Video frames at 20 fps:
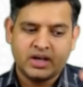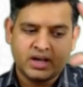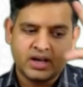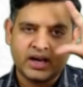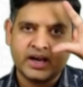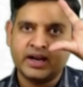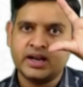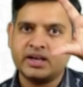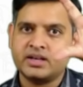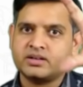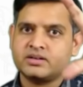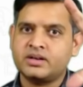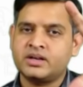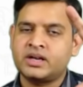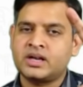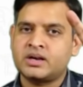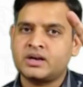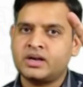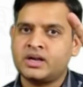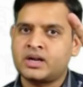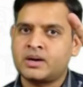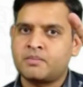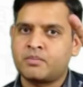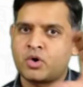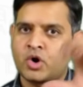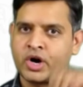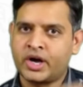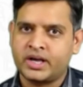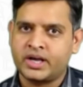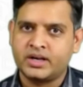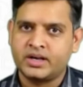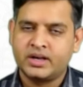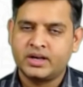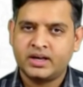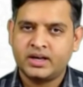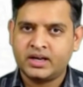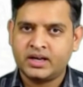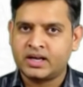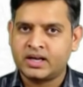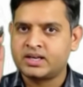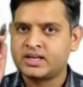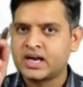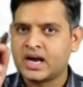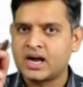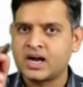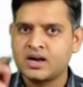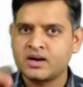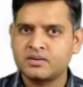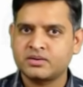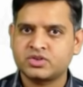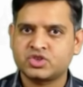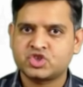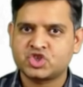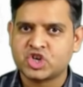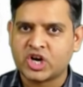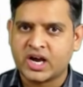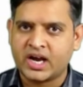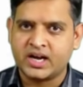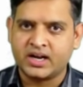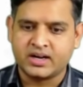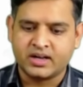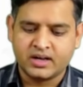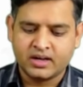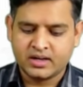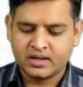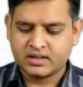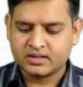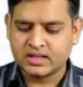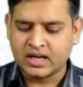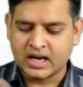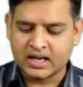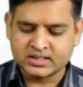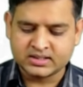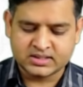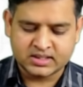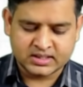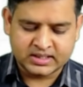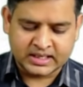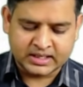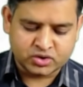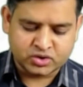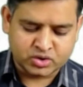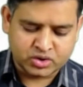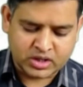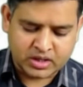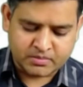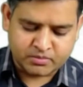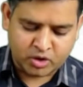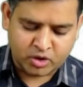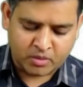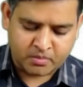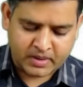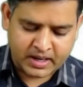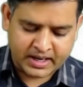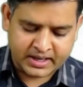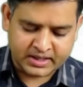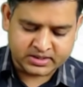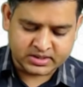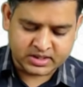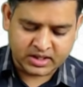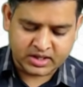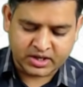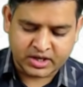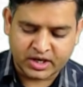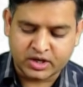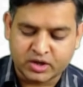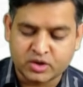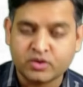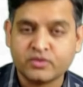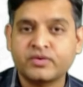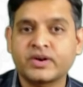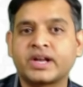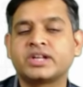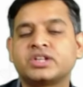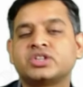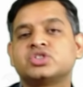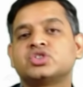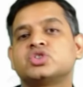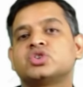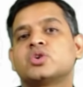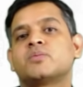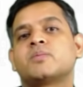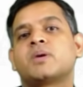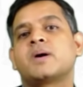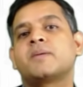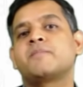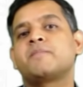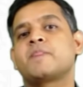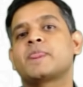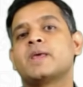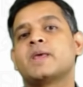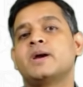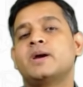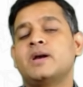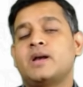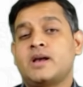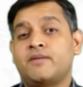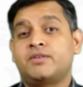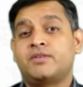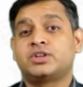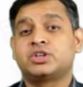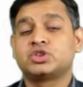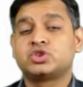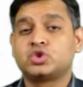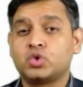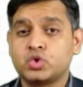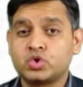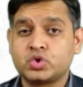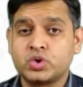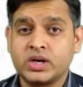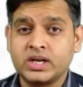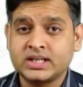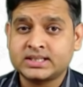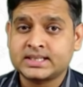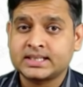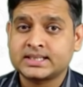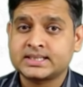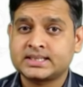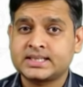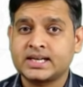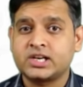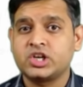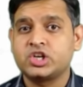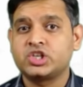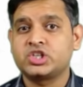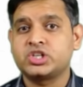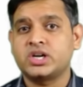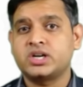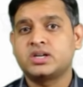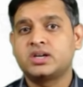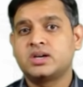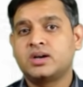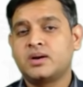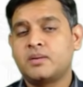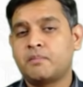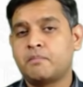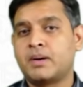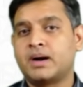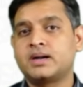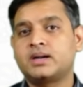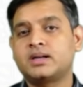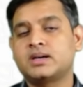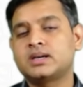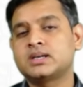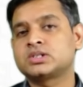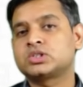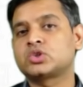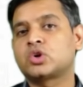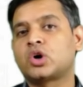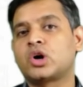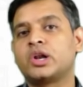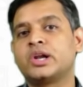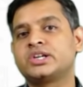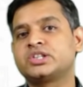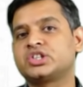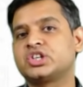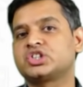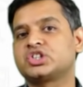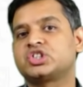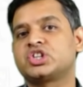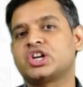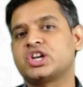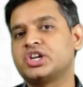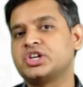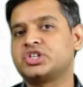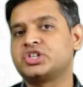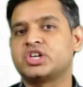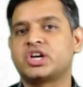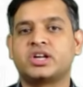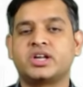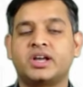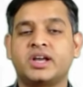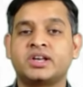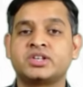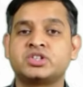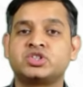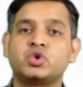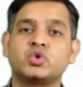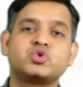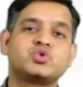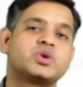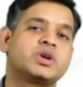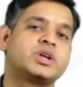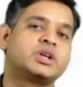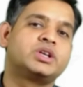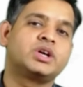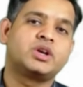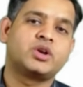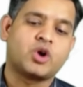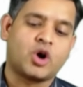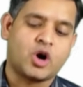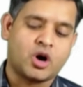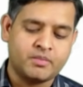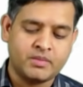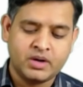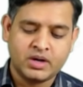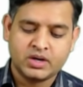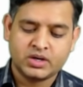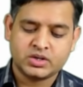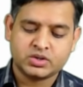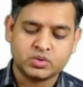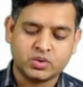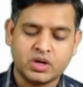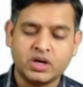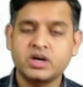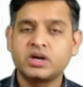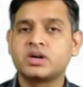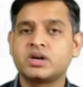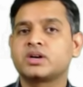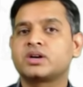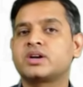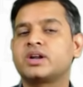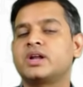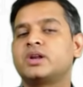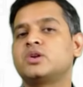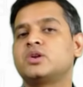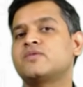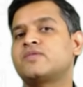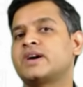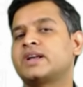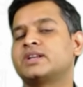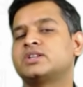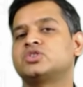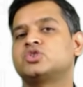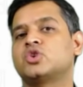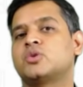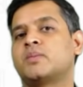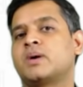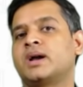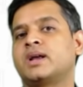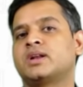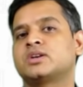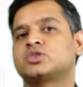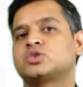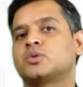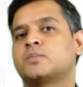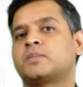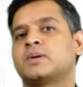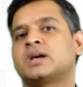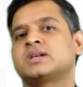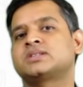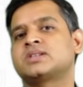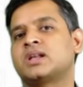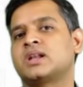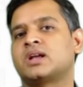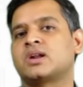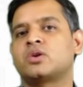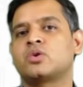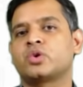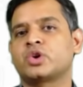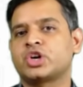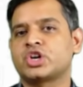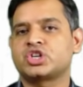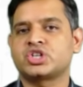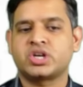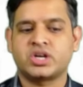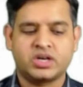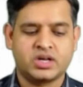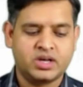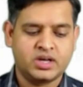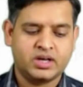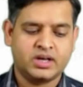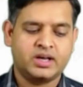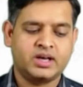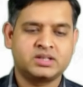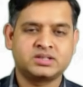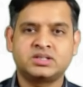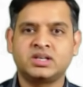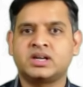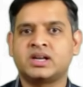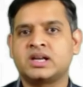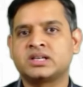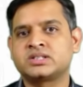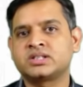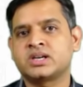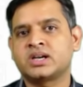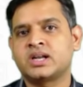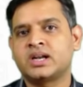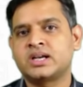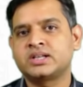in a boy, in a young child. The answer that should come to your mind is a craniopharyngioma, which is usually a cystic lesion, but a solid cystic lesion is usually the norm. So a craniopharyngioma in a suprasellar location is the classical